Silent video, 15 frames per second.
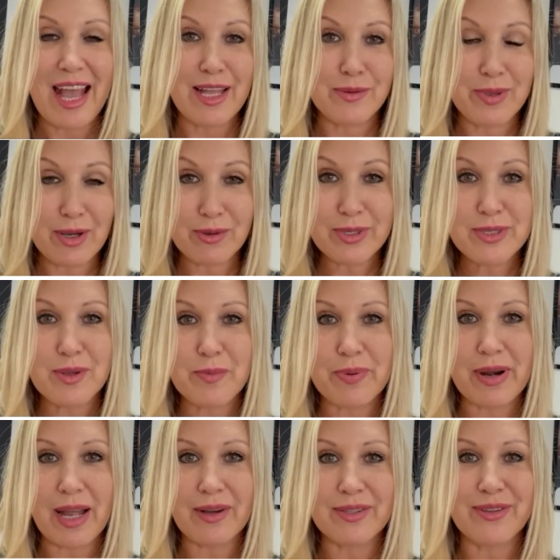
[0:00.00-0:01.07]
And we are also
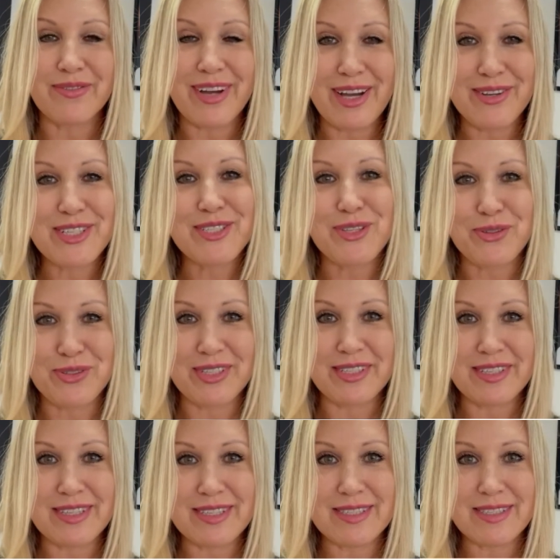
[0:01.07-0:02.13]
proud of our
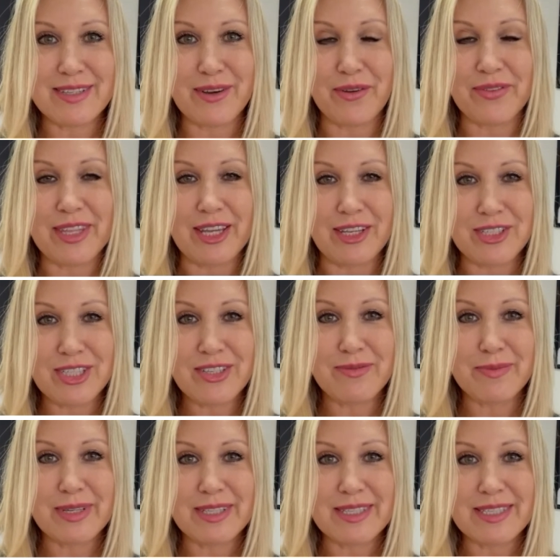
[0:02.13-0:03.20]
students, of their
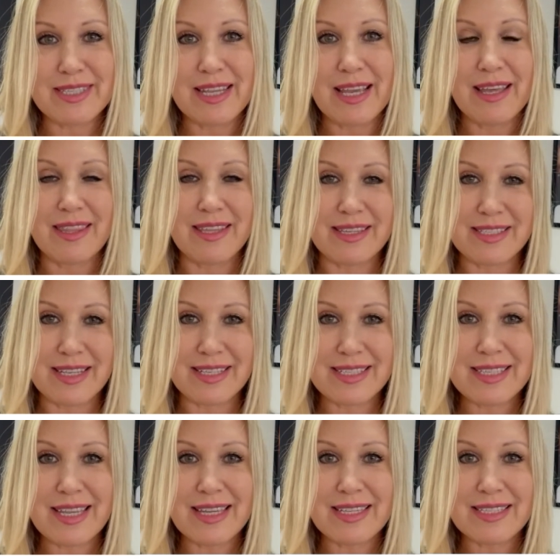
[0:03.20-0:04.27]
achievements, their
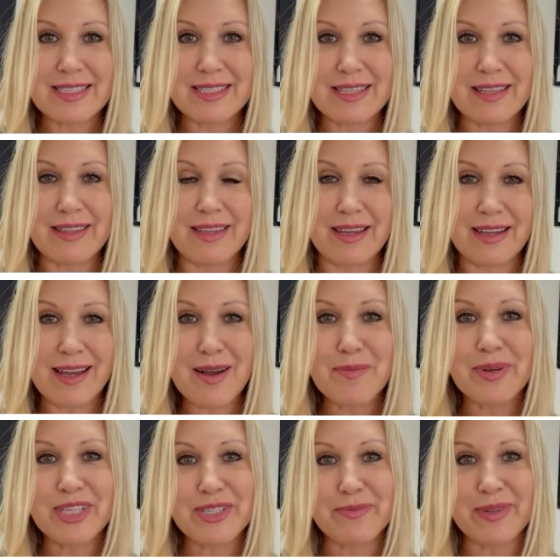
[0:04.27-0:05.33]
success, their
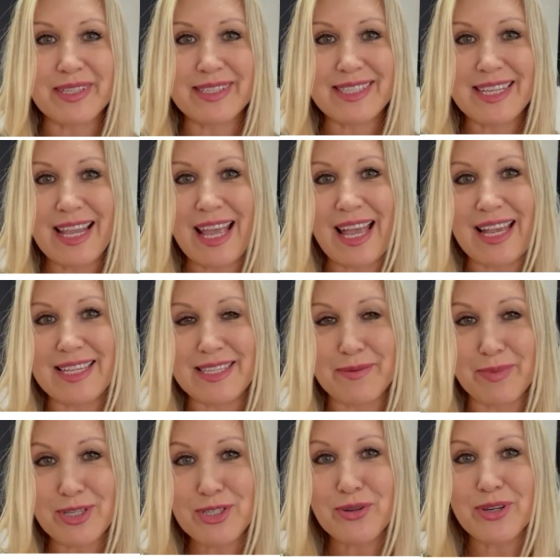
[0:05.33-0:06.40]
accomplishments, as the
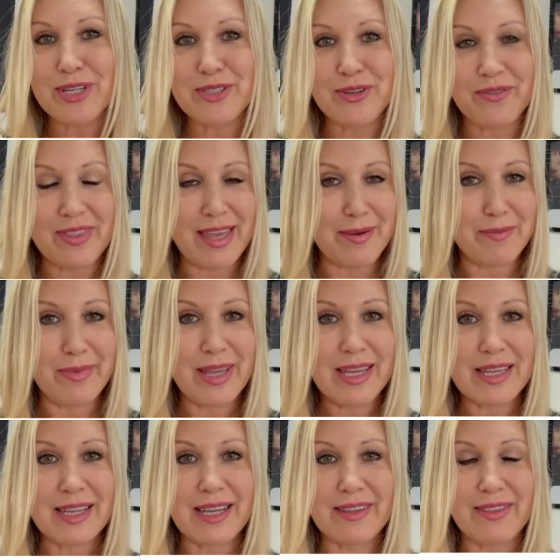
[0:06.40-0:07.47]
majority of them
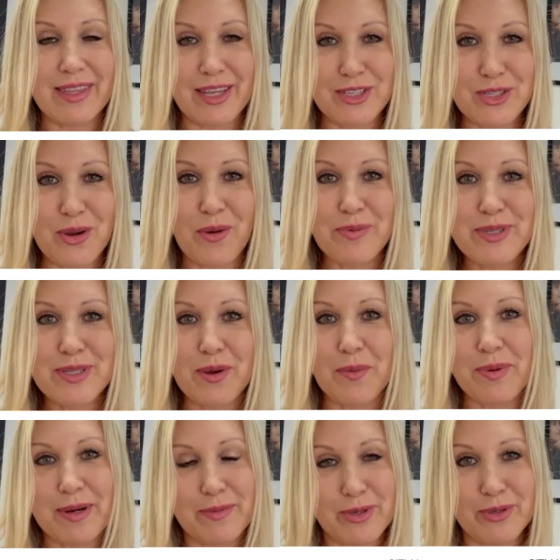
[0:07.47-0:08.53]
get their jobs or
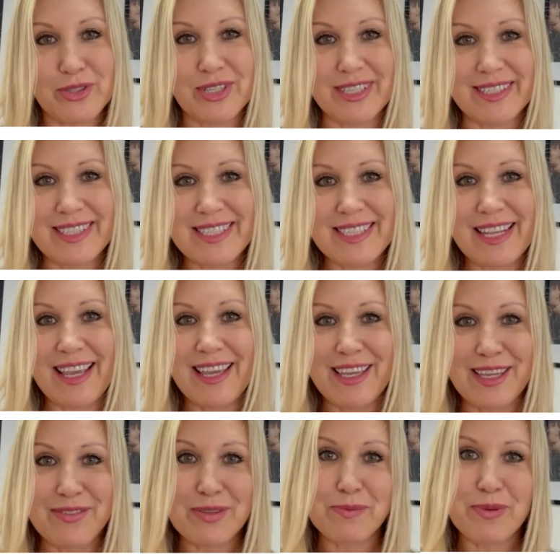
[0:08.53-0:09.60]
promotions
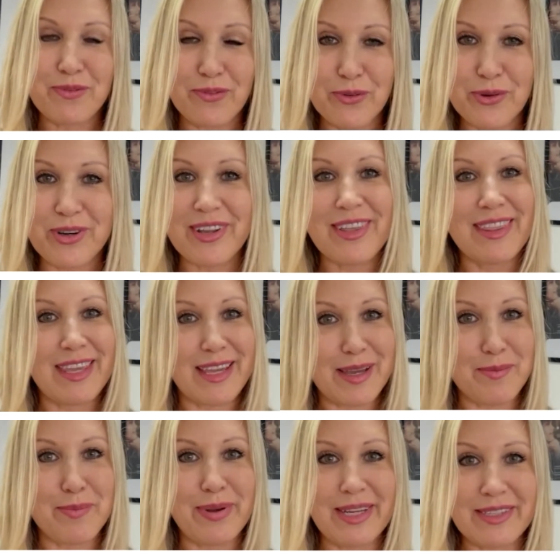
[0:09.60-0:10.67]
even before they
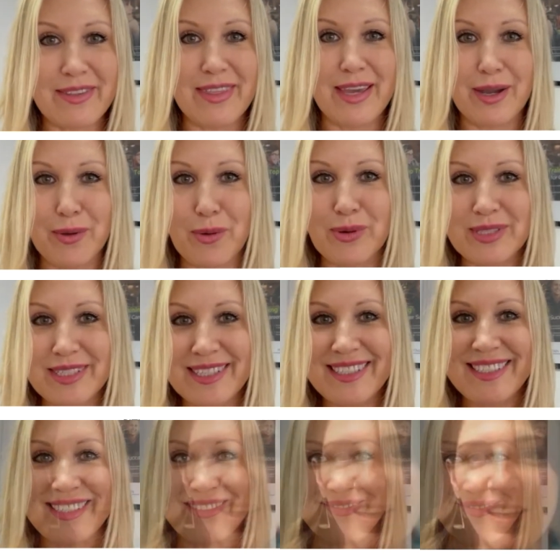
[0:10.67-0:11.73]
complete their courses.